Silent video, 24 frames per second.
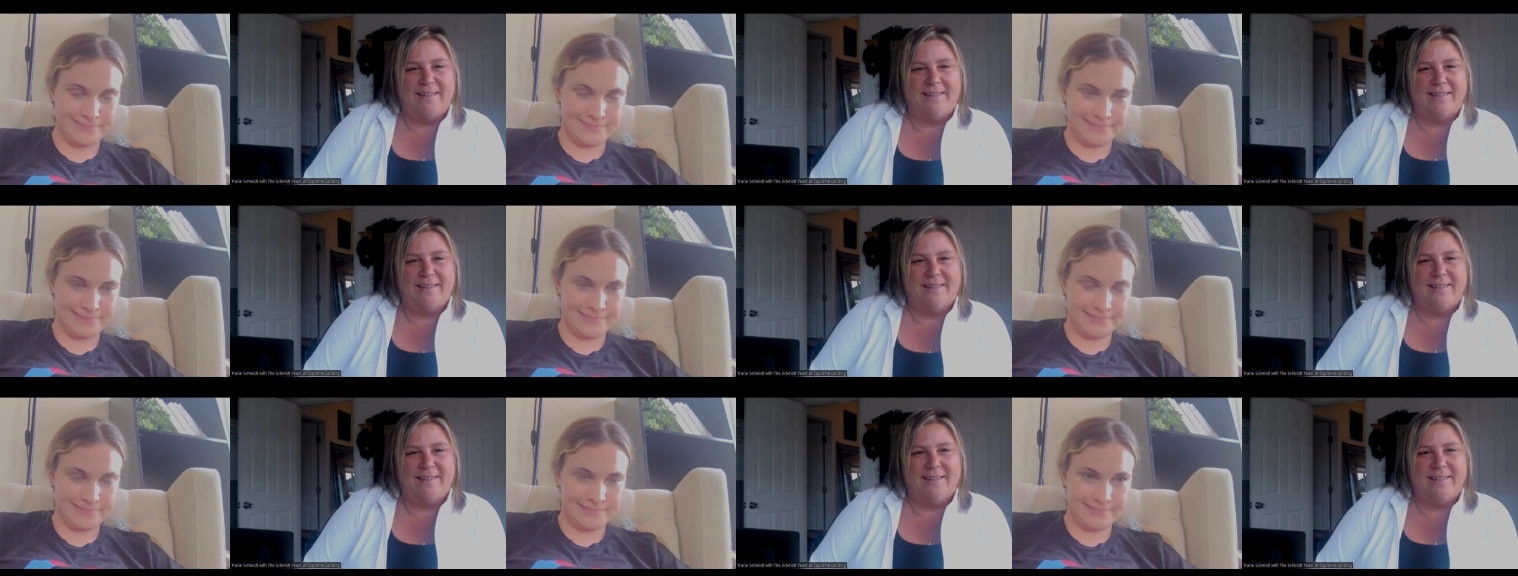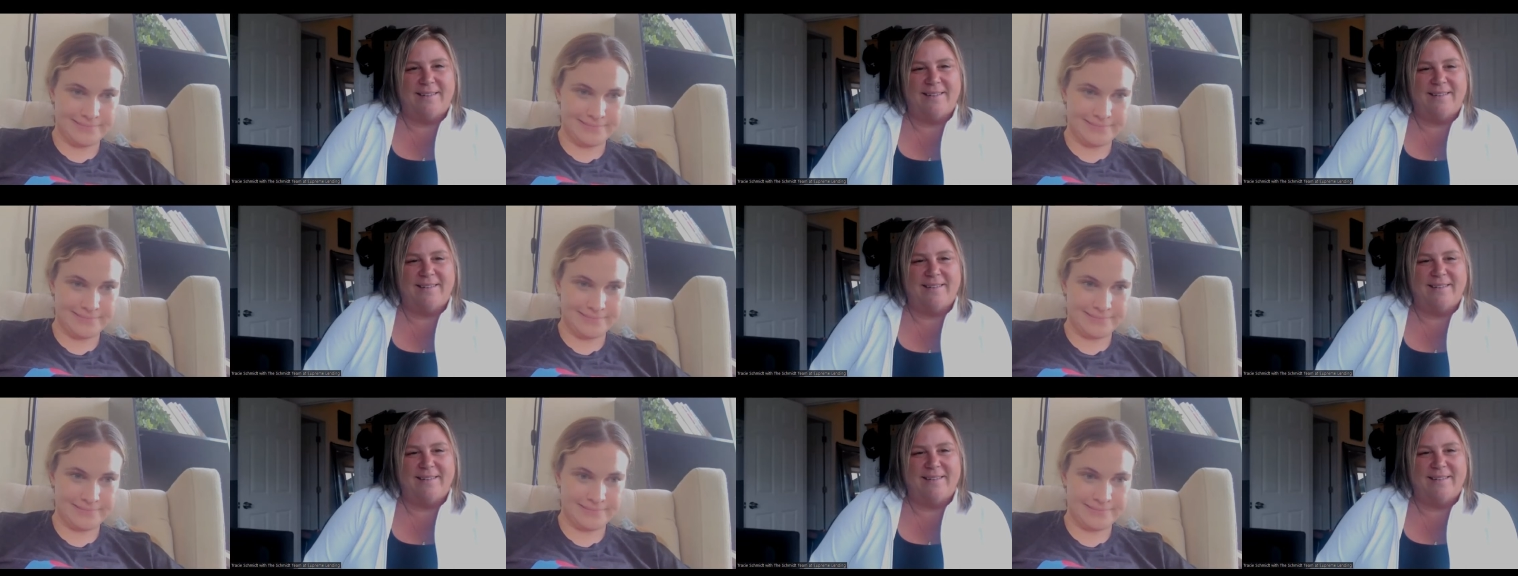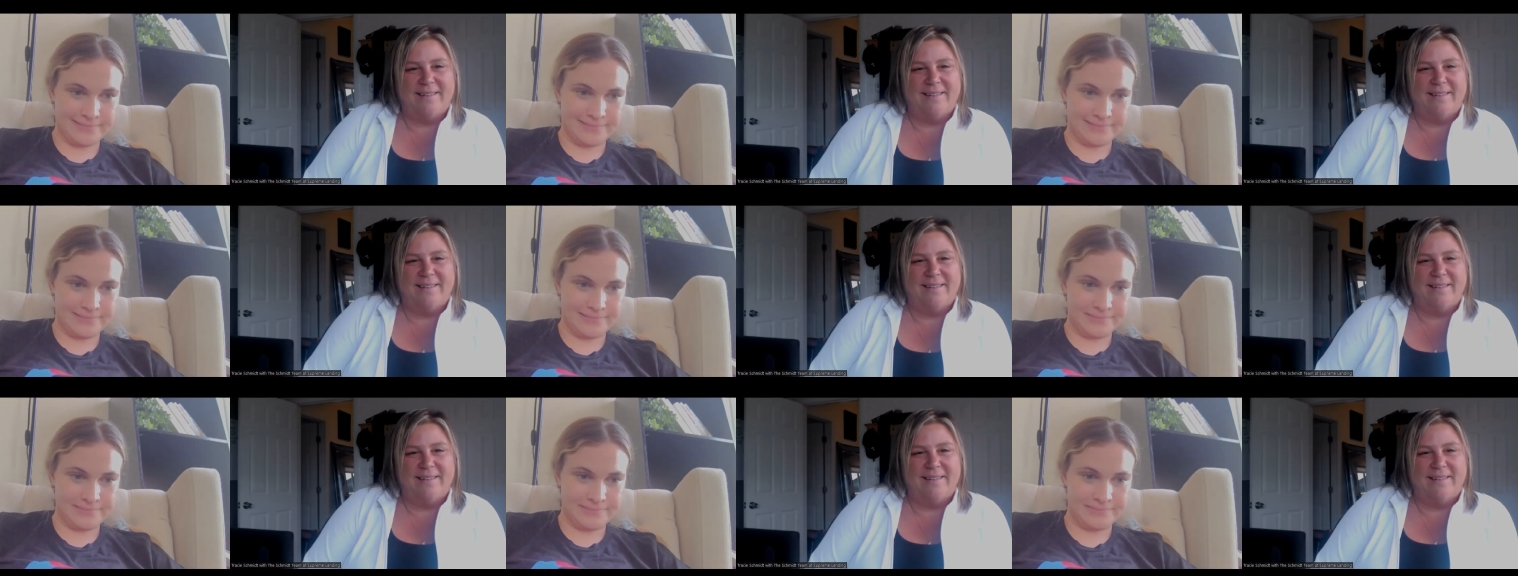
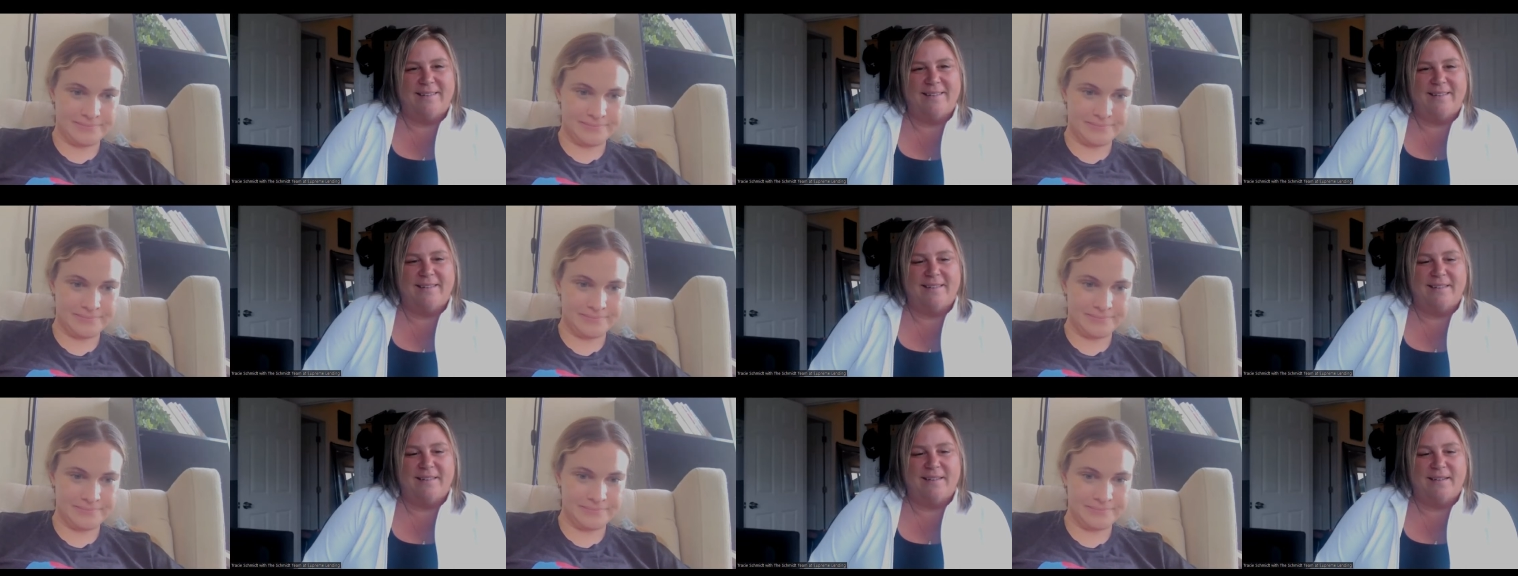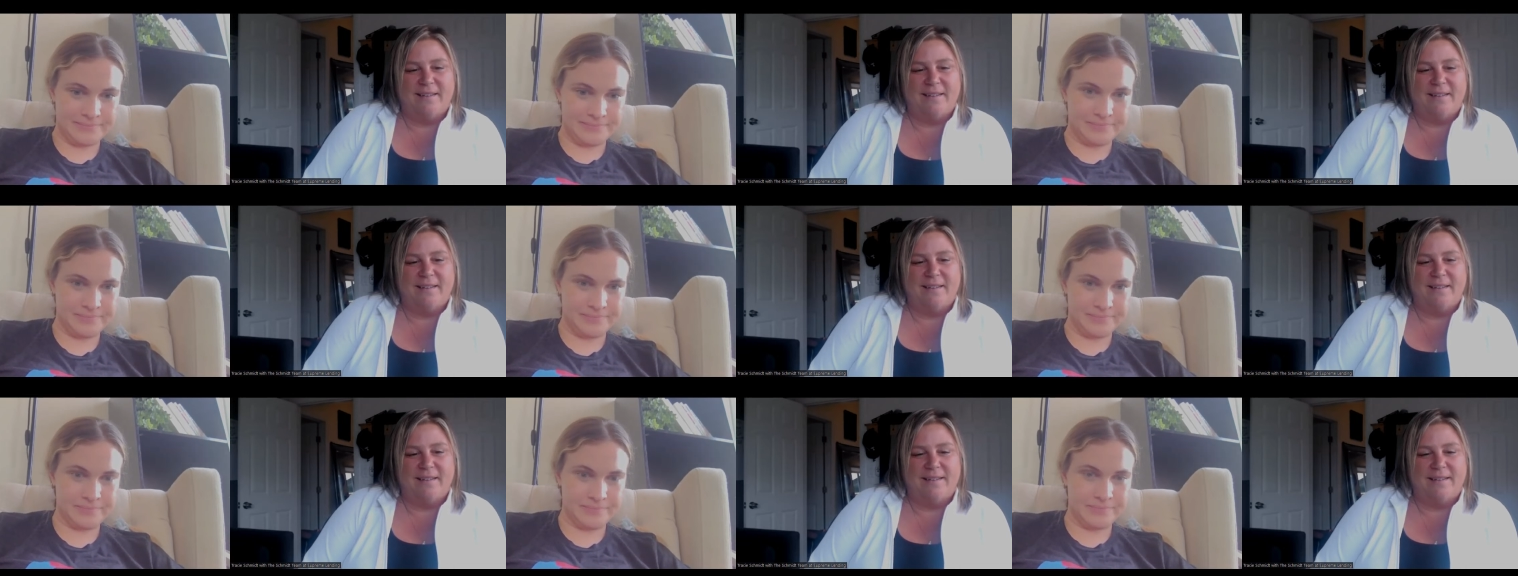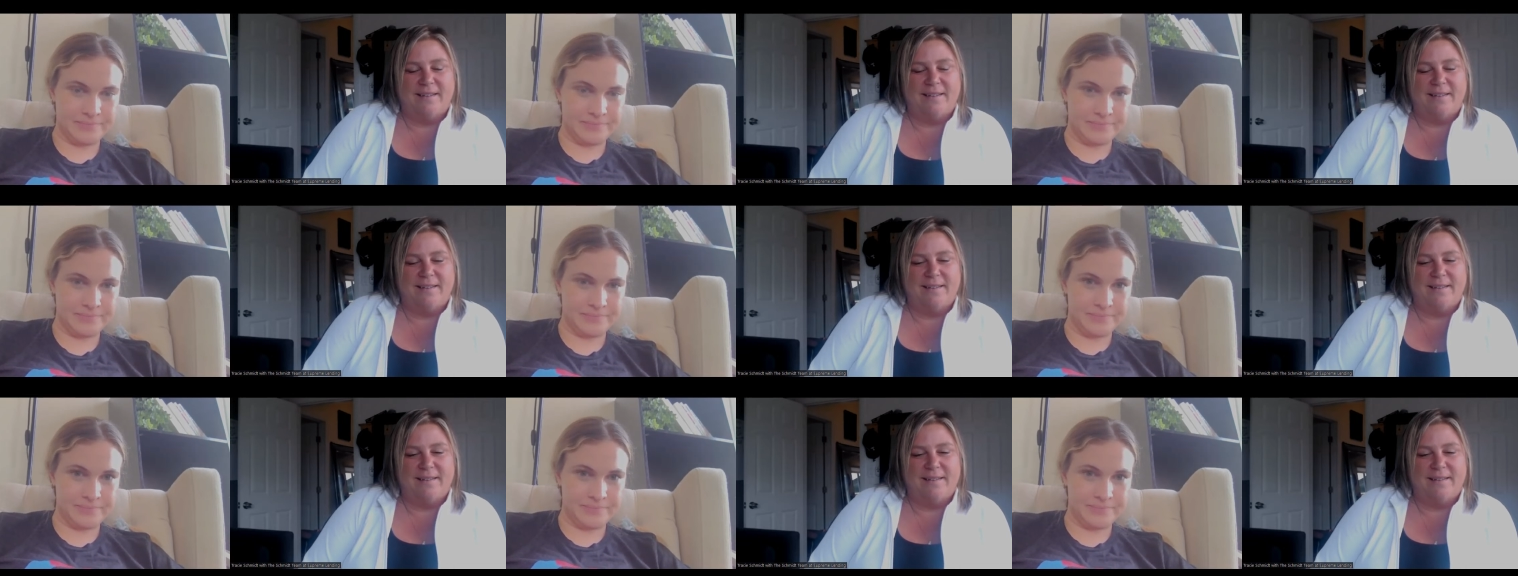No one is speaking in this clip.